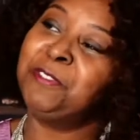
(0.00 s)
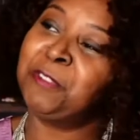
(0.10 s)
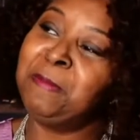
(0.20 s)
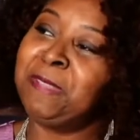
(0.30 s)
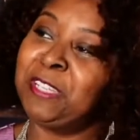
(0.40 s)

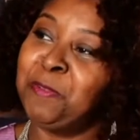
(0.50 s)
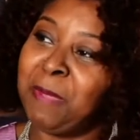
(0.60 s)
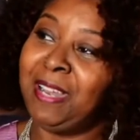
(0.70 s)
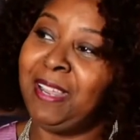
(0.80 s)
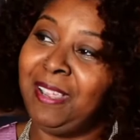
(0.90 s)
dreams that you
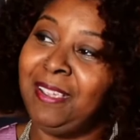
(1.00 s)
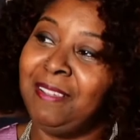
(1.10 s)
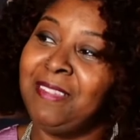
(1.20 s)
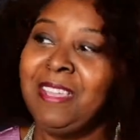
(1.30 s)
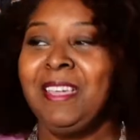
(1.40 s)
might
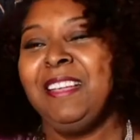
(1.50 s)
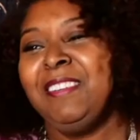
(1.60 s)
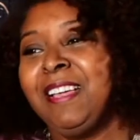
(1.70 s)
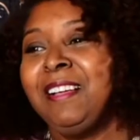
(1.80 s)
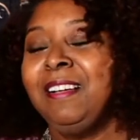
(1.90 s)
have, and
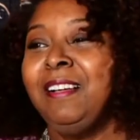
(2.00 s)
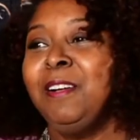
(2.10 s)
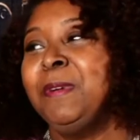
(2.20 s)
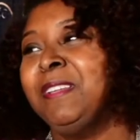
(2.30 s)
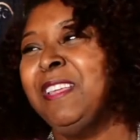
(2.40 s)
you're like,
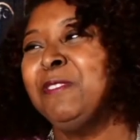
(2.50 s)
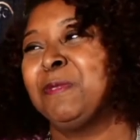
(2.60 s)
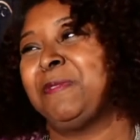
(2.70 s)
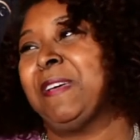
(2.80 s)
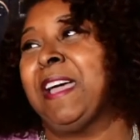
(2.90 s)
oh, well, those
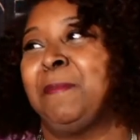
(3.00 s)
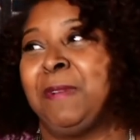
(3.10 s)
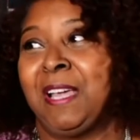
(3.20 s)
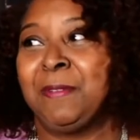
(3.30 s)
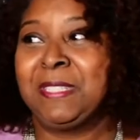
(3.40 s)
was fine
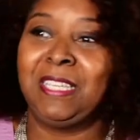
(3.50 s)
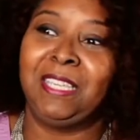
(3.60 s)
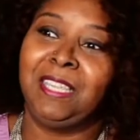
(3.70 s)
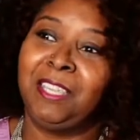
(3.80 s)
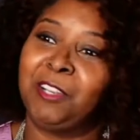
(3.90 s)
when I was a
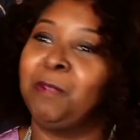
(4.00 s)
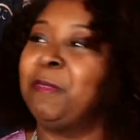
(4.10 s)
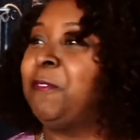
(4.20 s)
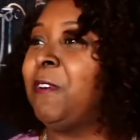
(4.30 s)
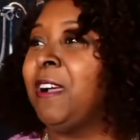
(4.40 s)
kid or
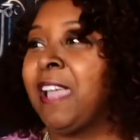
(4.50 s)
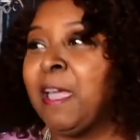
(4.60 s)
before I got